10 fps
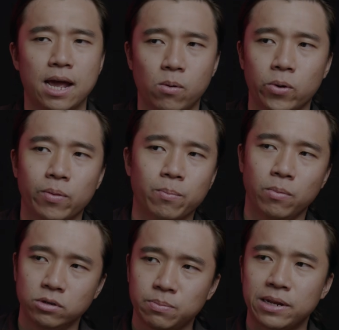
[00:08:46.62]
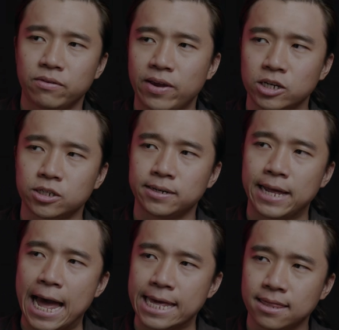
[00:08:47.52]
when most manufacturers,
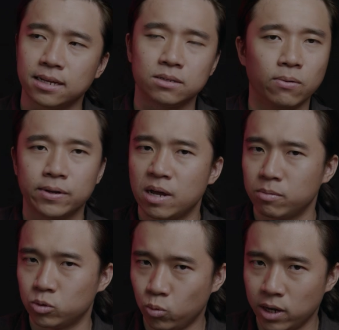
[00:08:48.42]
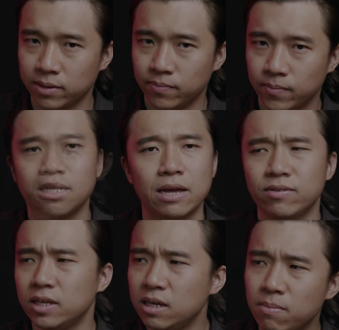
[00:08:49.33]
I think, only come with 1. They
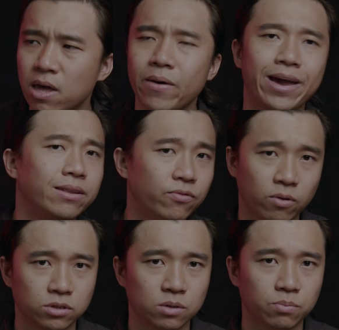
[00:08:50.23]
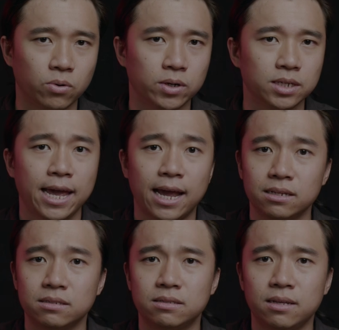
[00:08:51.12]
have email and phone support,
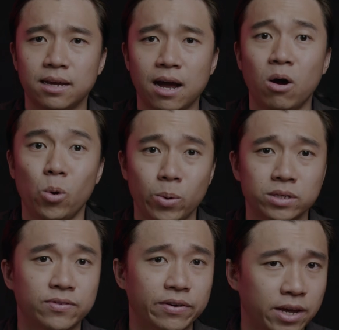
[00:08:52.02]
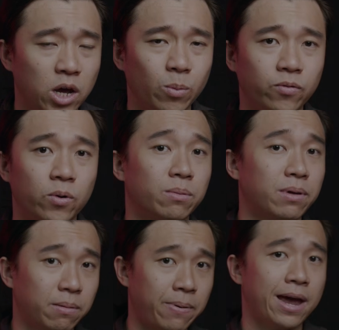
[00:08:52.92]
and they are always very helpful in
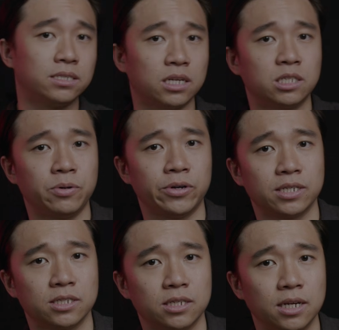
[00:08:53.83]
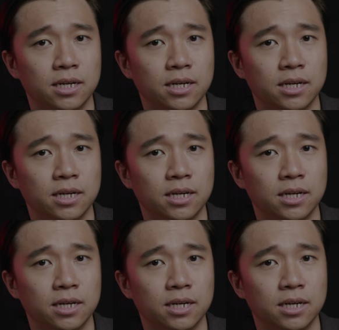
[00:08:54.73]
my past experience.